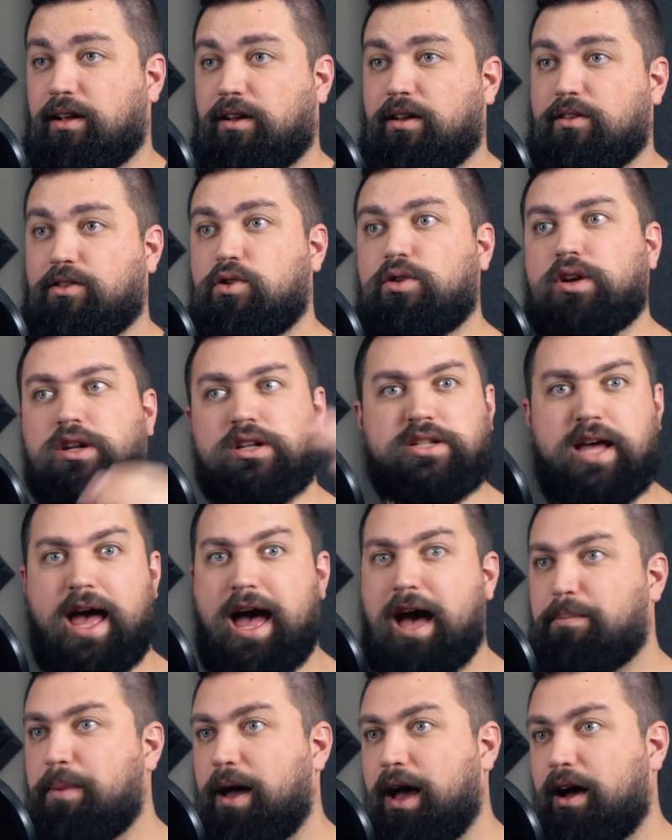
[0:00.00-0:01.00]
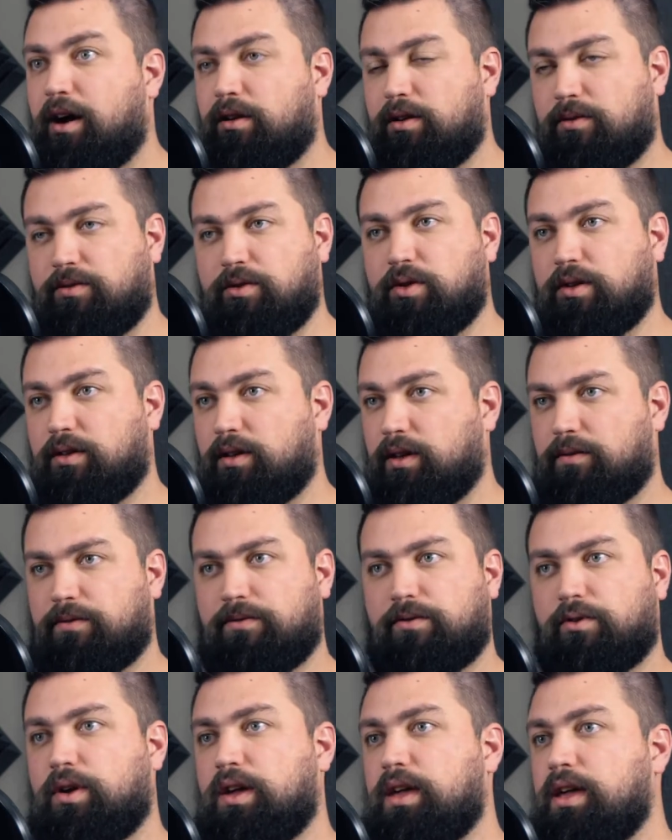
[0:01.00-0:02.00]
because you can tap out if you get
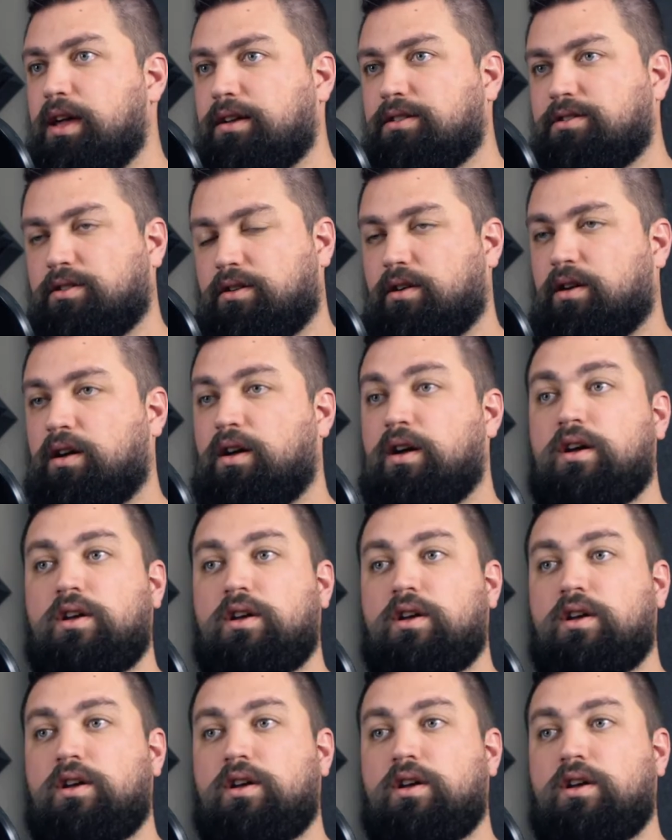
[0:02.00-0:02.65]
freaked or